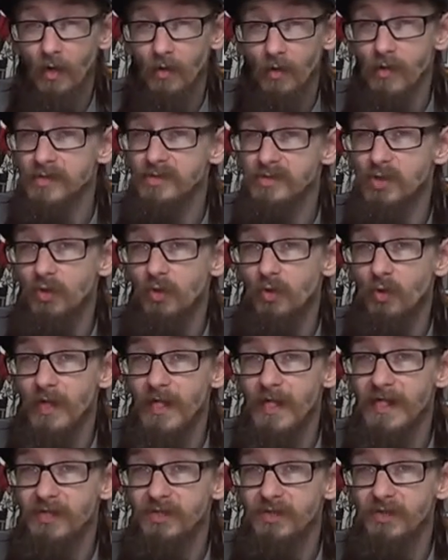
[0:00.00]
original
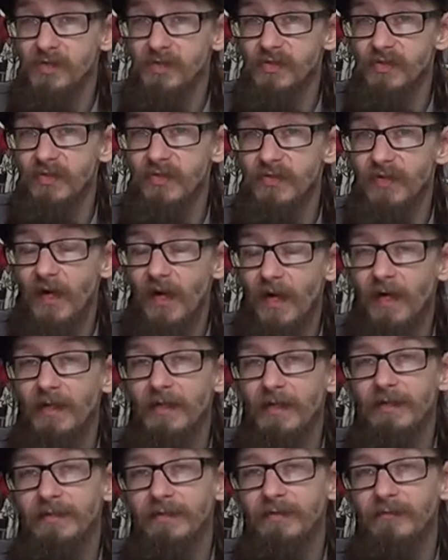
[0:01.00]
creations.
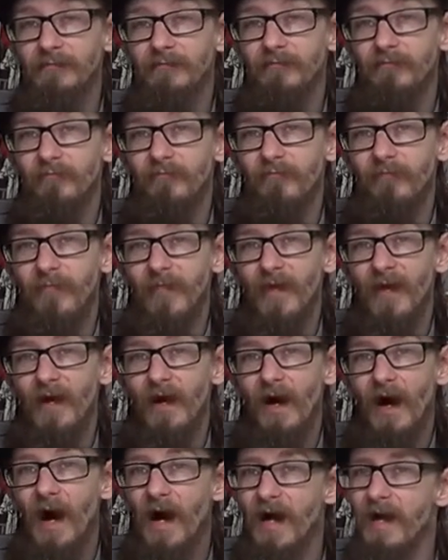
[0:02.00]
And
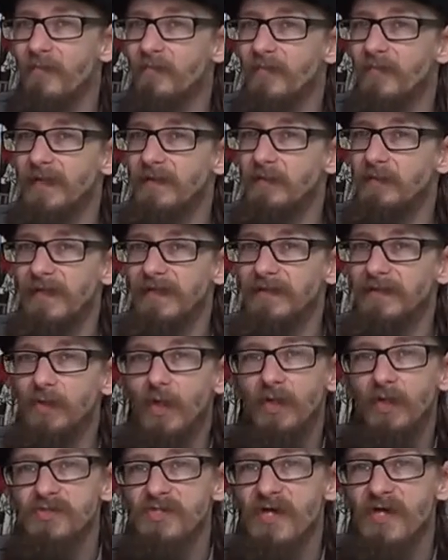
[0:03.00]
IMDb
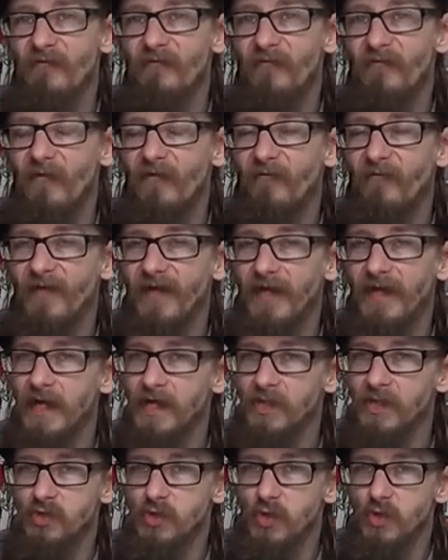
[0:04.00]
don't have
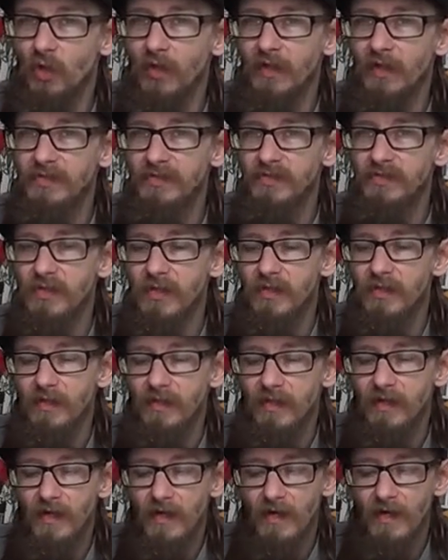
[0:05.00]
verification on it,
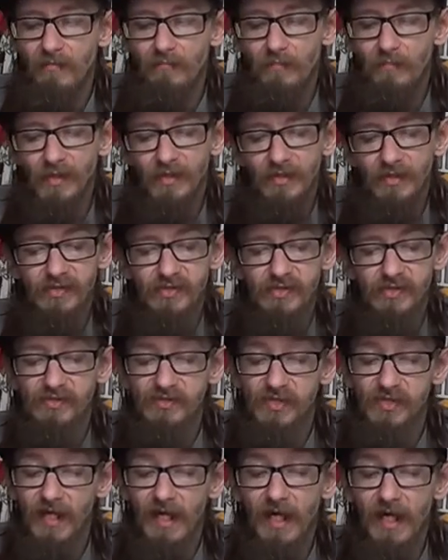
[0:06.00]
but
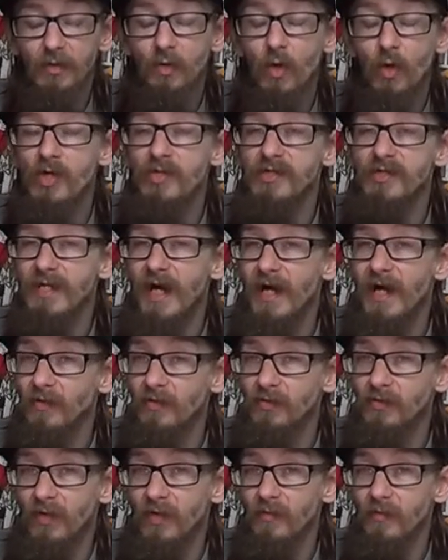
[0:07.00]
Dan Aykroyd and
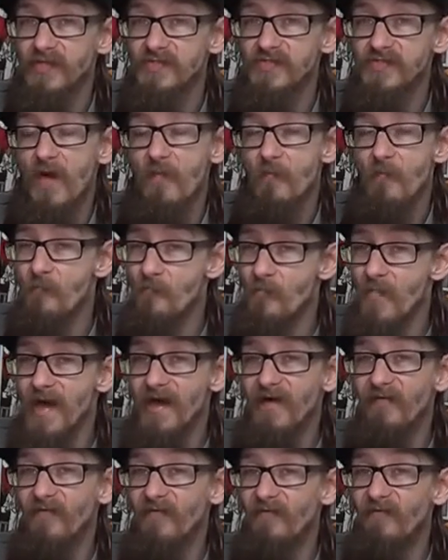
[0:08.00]
Harold Ramis
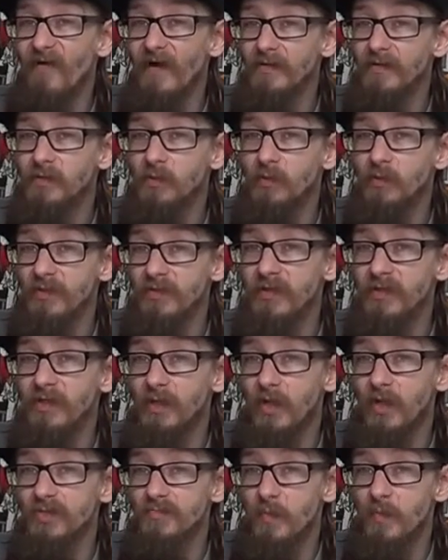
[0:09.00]
may have in fact
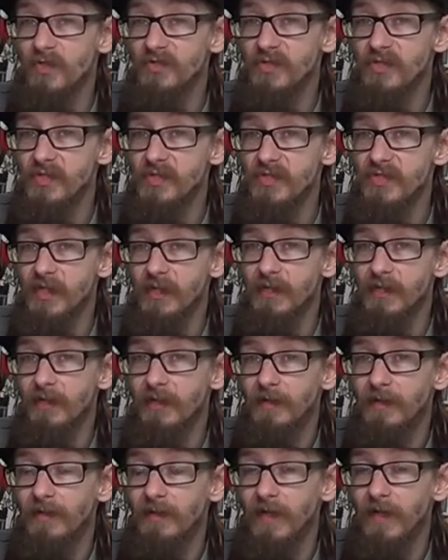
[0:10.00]
written Ghostbusters.
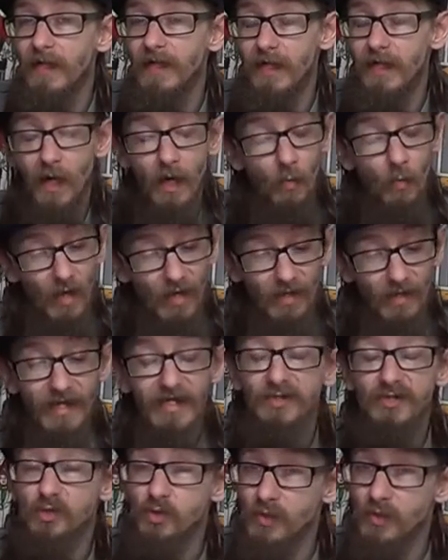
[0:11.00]
Well,
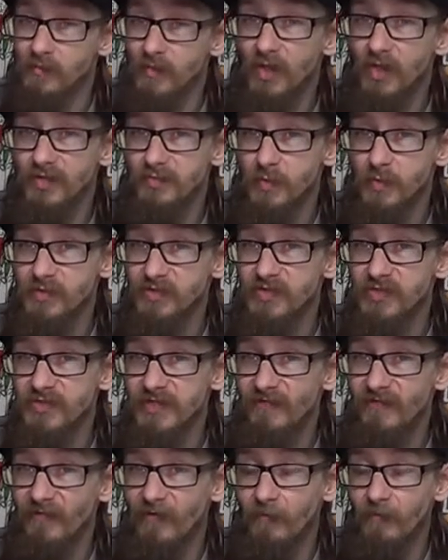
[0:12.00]
Extreme
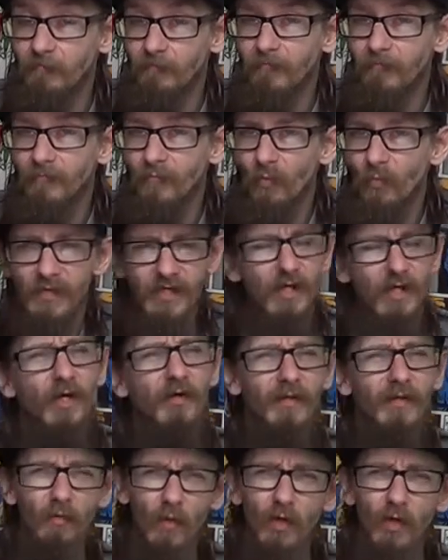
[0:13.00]
Ghostbusters even. We
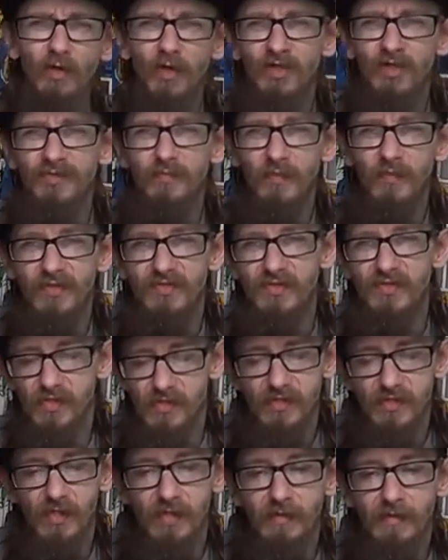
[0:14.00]
know they wrote
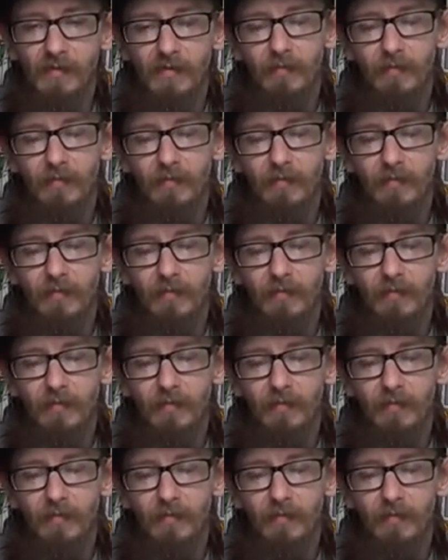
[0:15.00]
Ghostbusters